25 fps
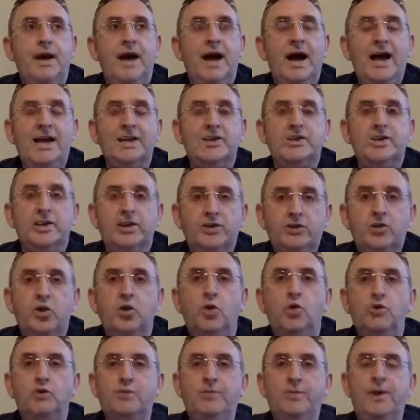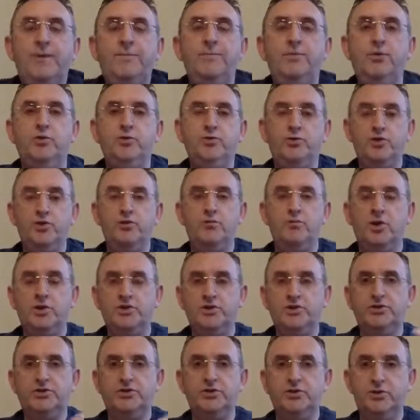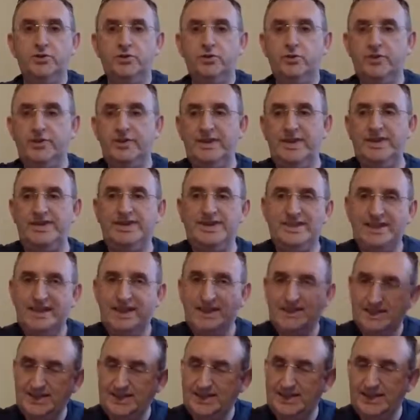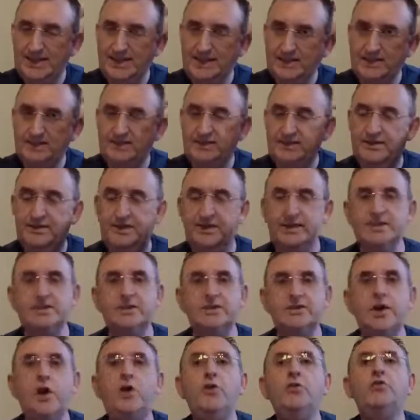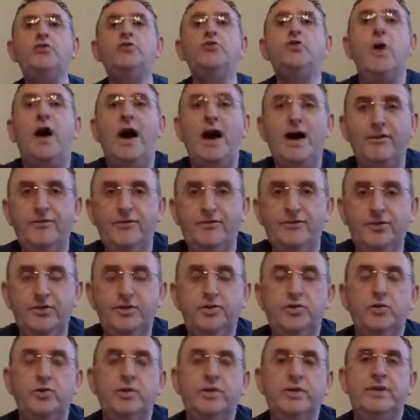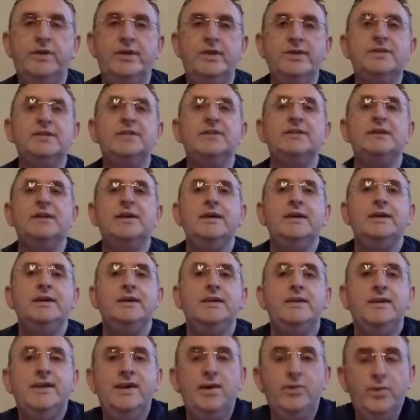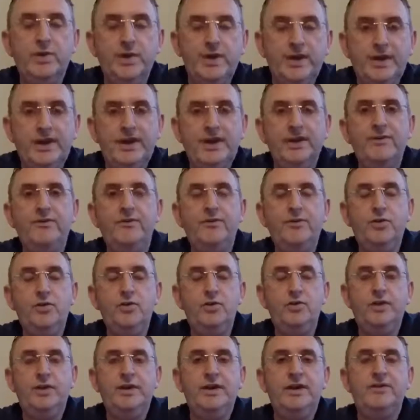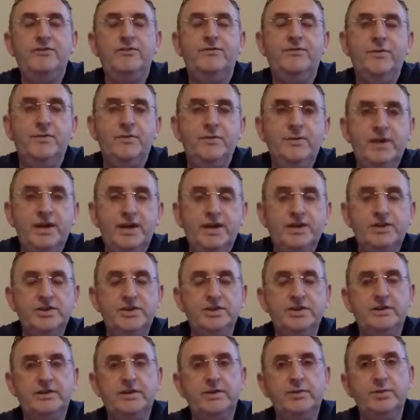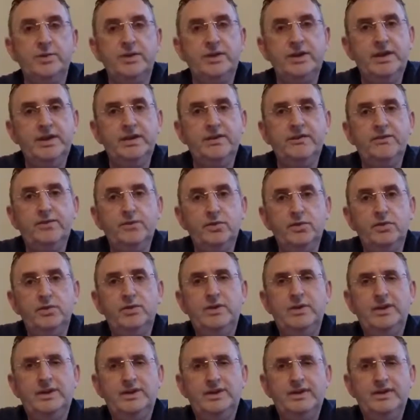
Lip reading: actually told people you must do this. This is how you have to do it. They would give you the information. They would give you the